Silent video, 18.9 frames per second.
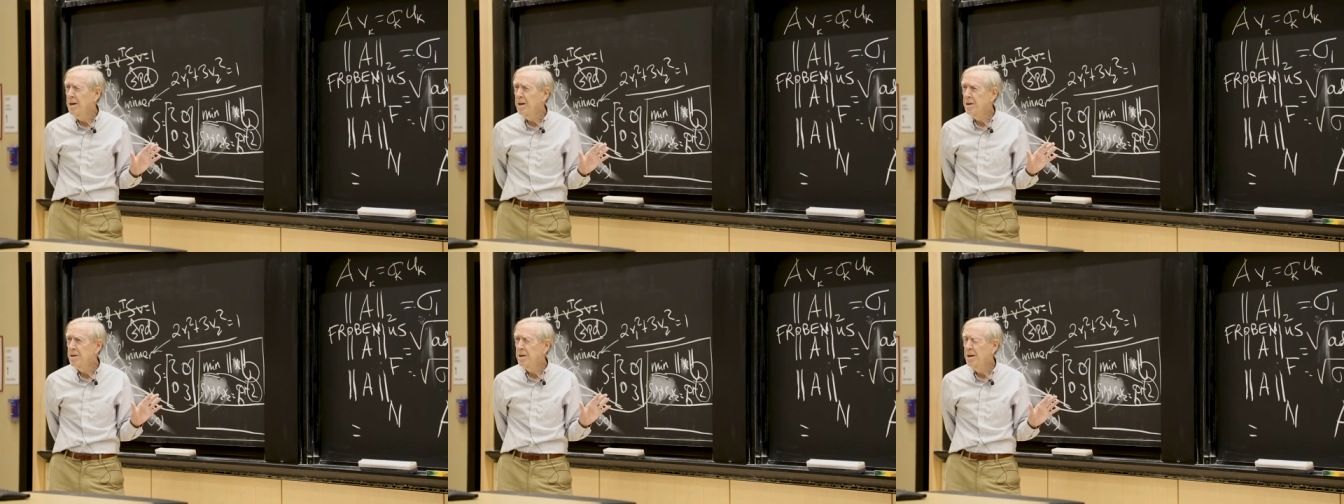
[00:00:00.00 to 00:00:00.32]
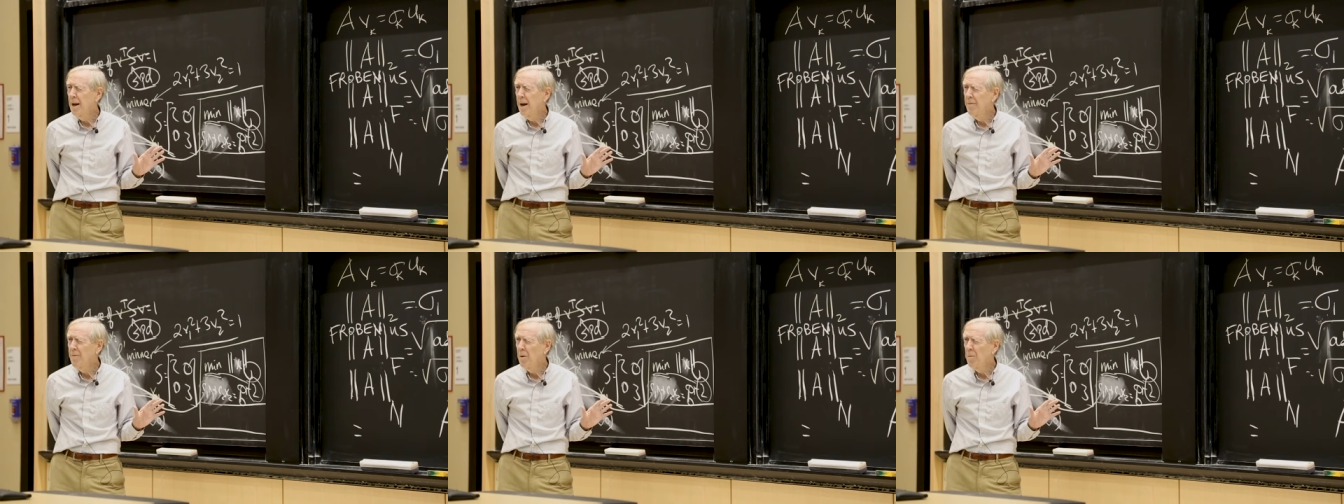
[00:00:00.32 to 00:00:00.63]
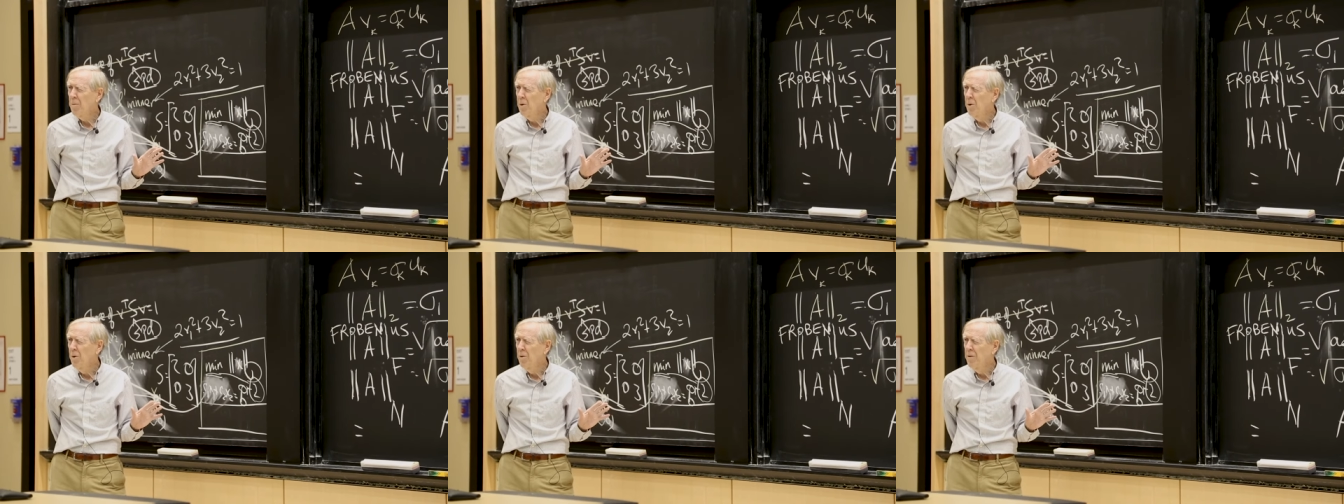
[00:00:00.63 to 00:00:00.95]
He doesn't have a
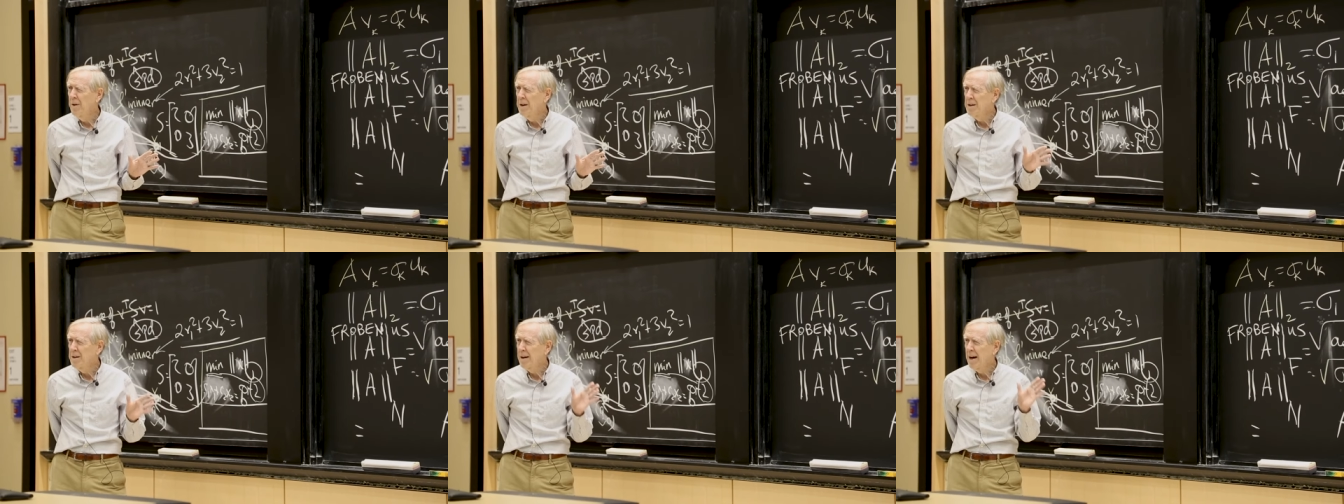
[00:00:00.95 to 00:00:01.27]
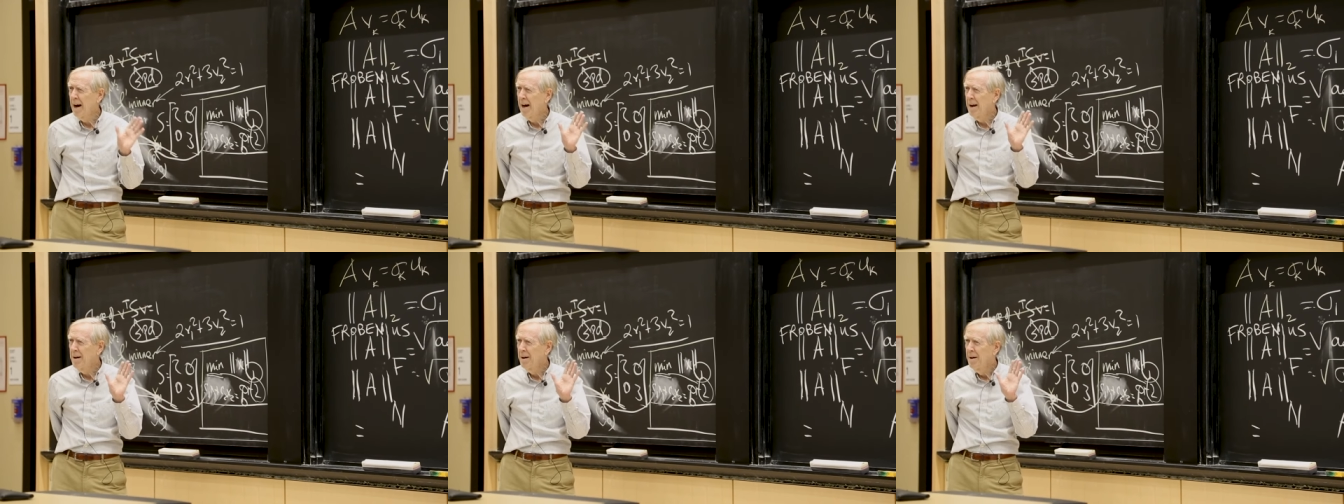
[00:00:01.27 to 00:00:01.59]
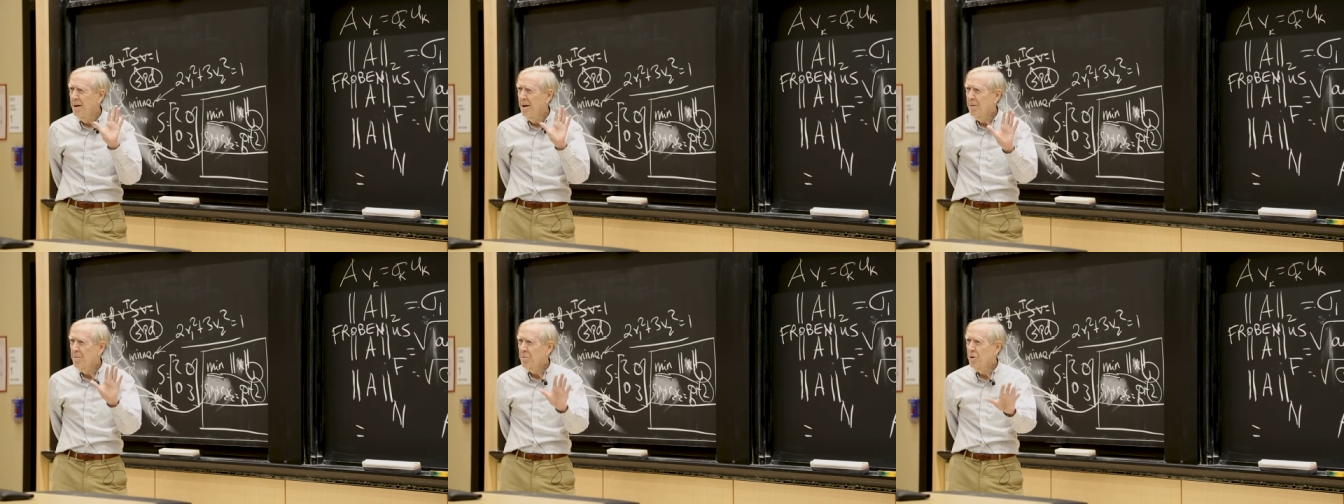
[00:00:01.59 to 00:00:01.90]
proof. He's got
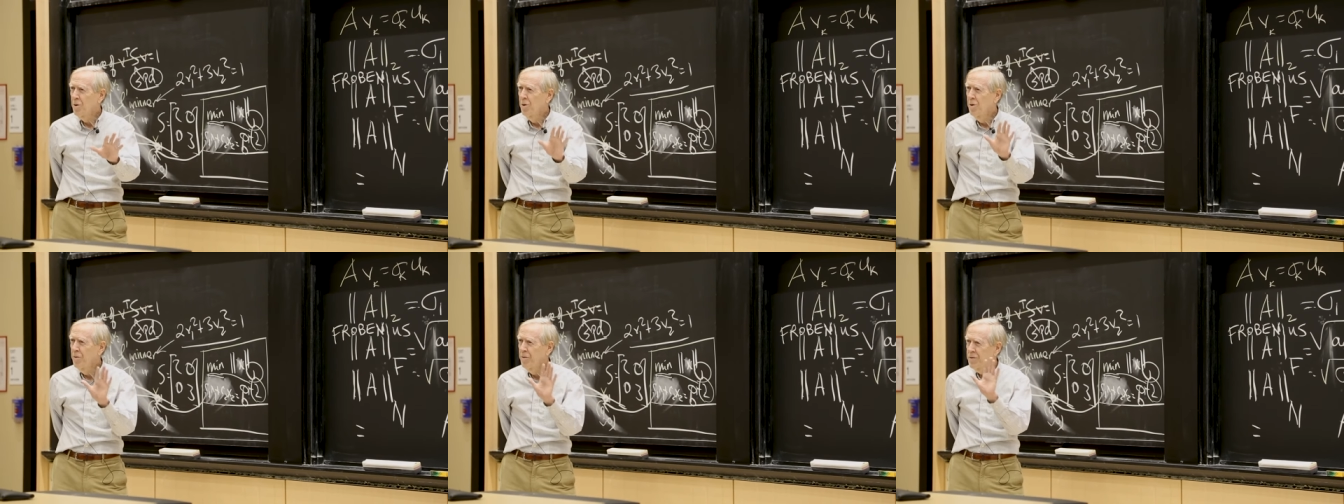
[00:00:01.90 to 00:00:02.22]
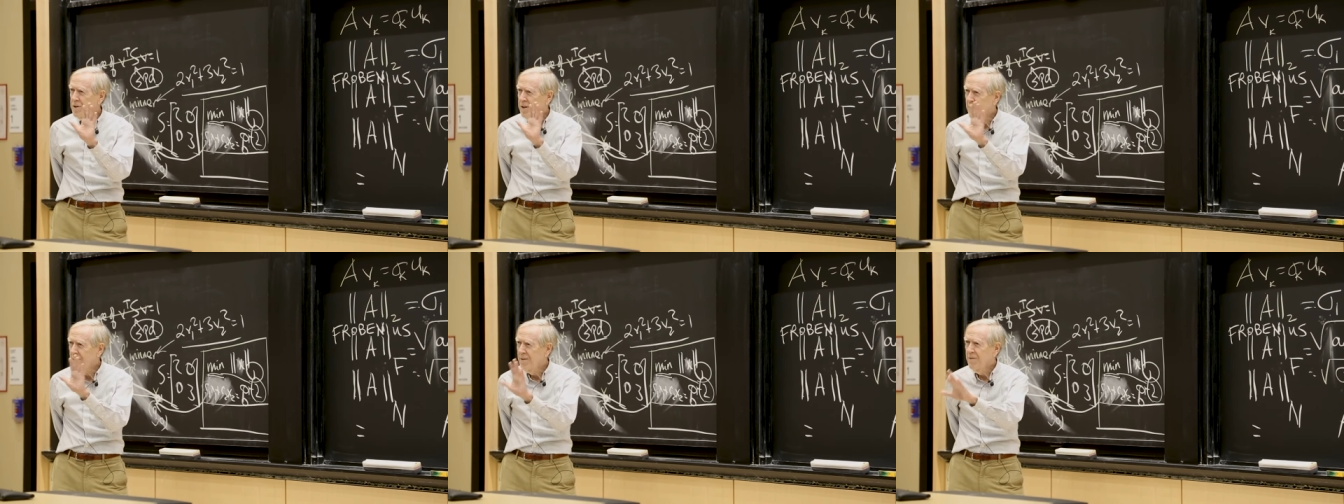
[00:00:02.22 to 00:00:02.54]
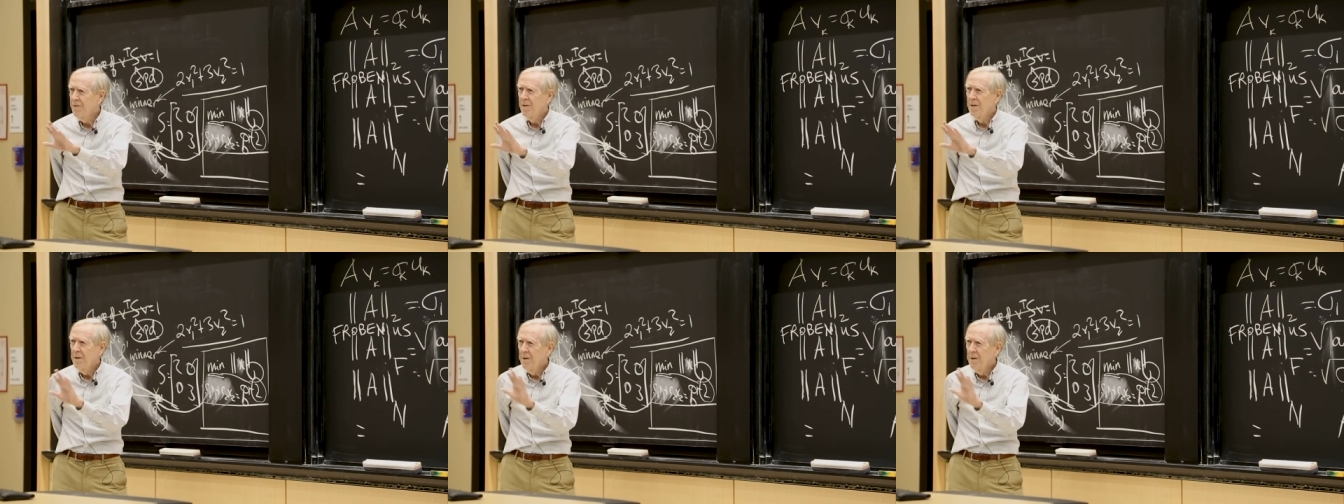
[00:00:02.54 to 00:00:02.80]
proofs of